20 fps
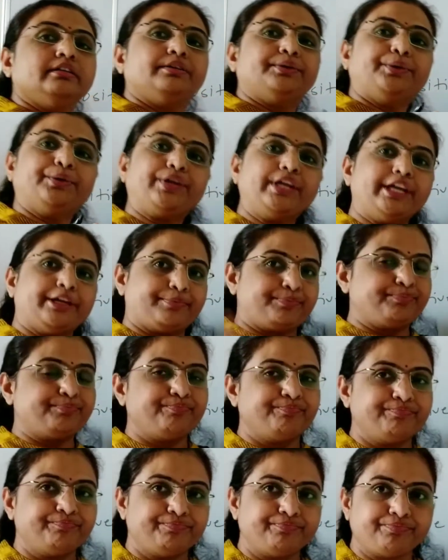Okay,
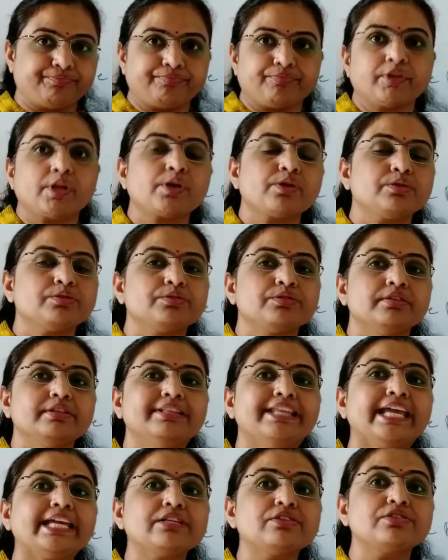
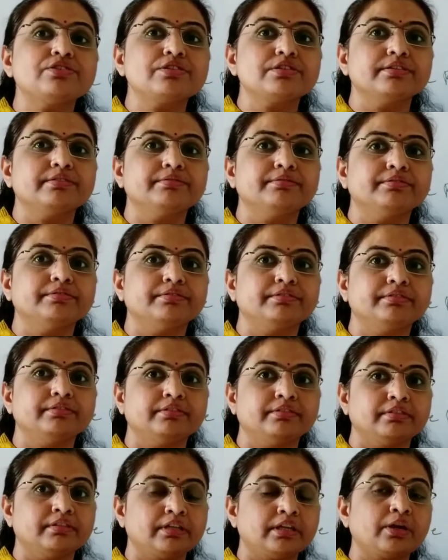next,
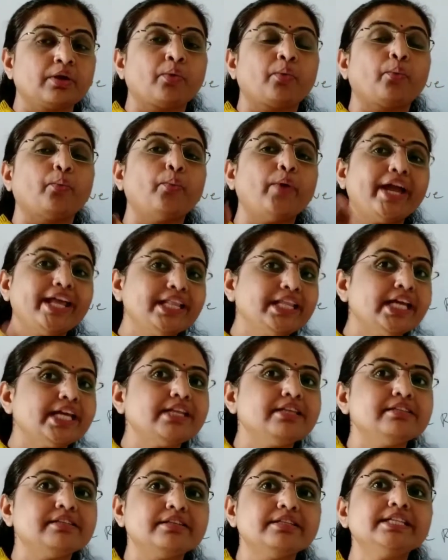when there
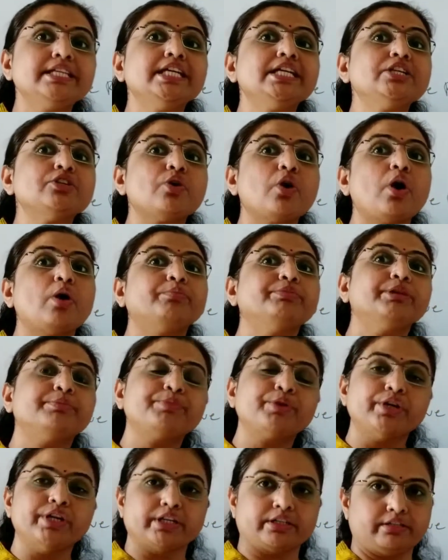is a need of the
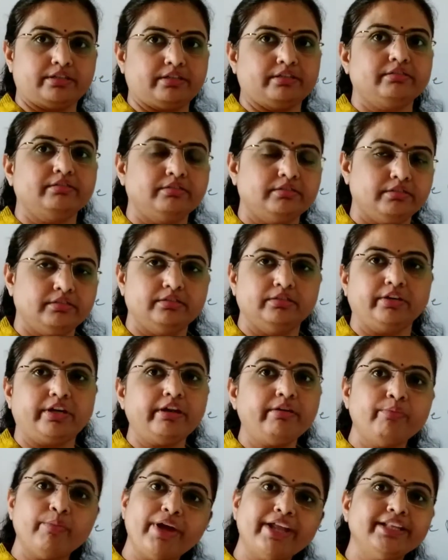product,
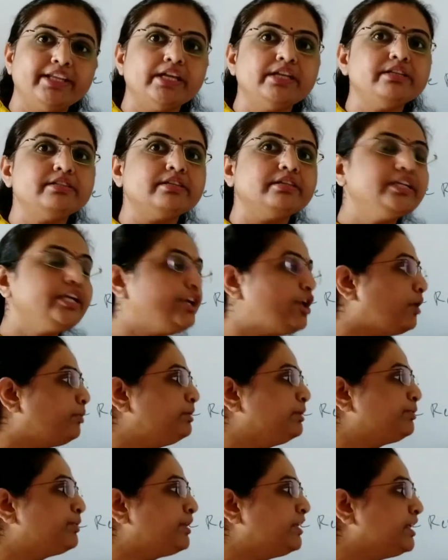okay, when there is a need of the
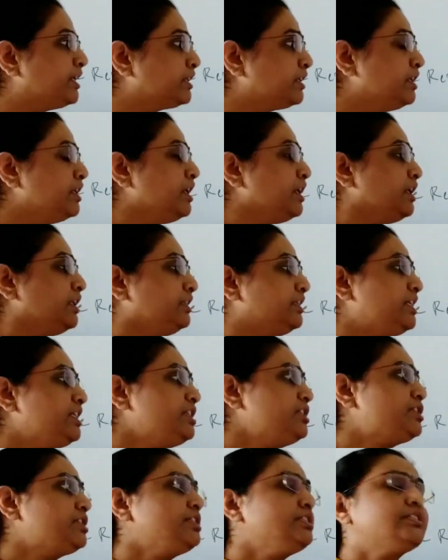product,
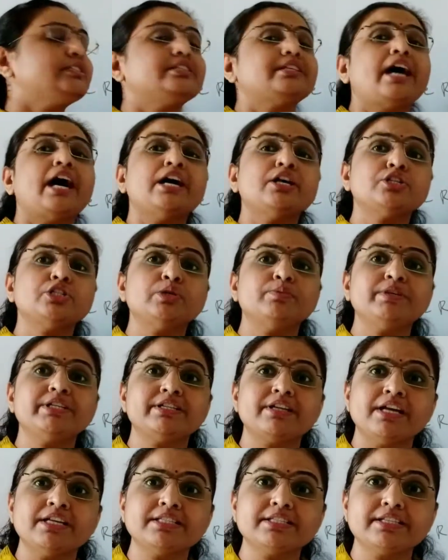these genes, it has to be
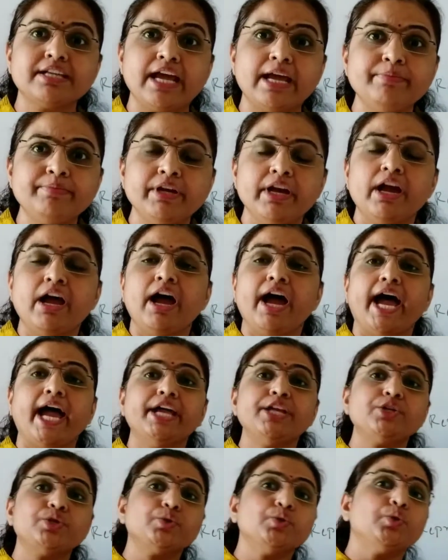transcribed,
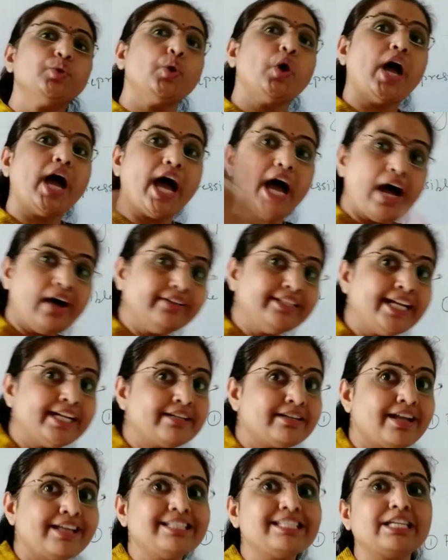and to have that
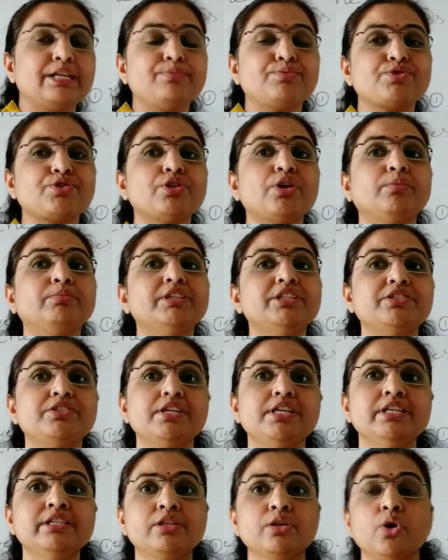transcription of the
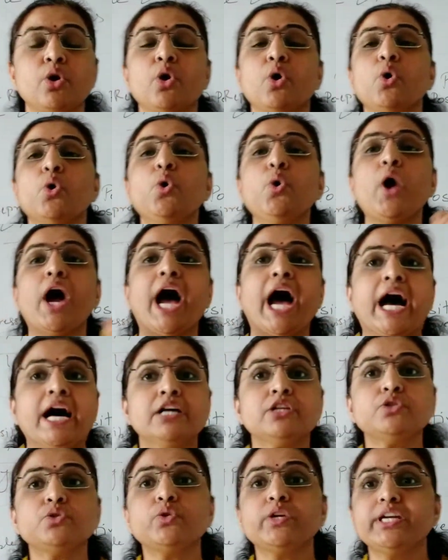genes, who
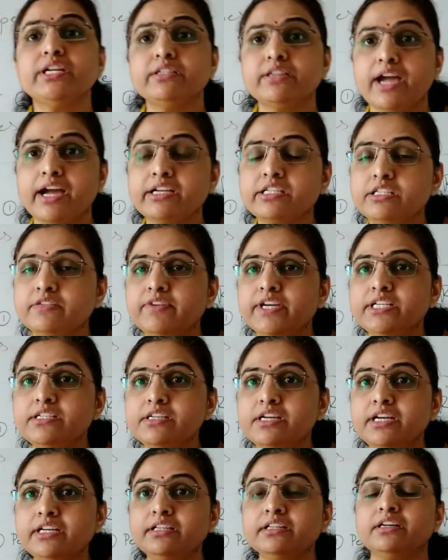has to get activated?